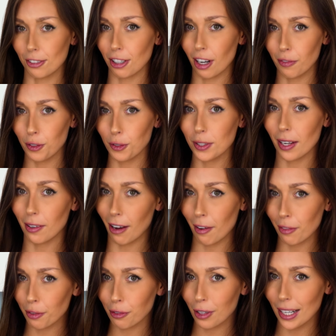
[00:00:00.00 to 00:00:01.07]
Our truffles are
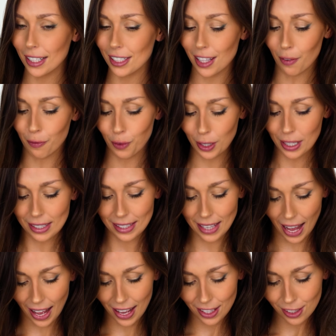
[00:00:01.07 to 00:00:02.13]
out of the fridge, they're fully
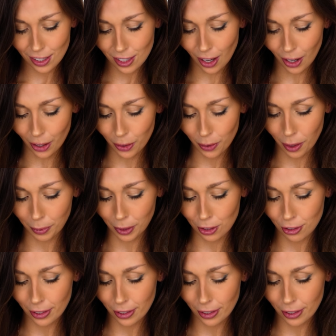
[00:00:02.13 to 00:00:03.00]
set, so I'm gonna